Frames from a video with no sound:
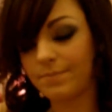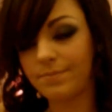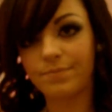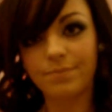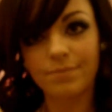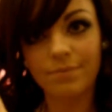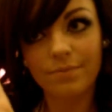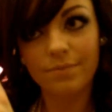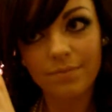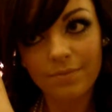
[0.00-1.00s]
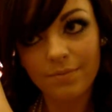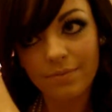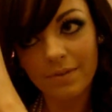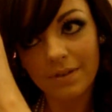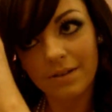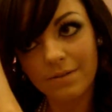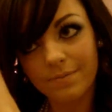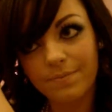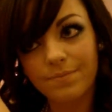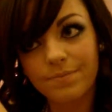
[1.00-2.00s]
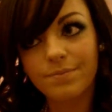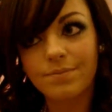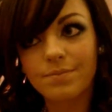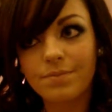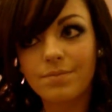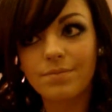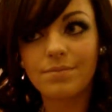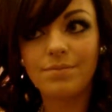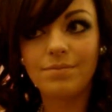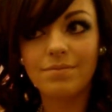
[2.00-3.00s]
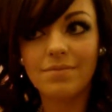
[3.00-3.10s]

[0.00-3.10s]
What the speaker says: [no speech]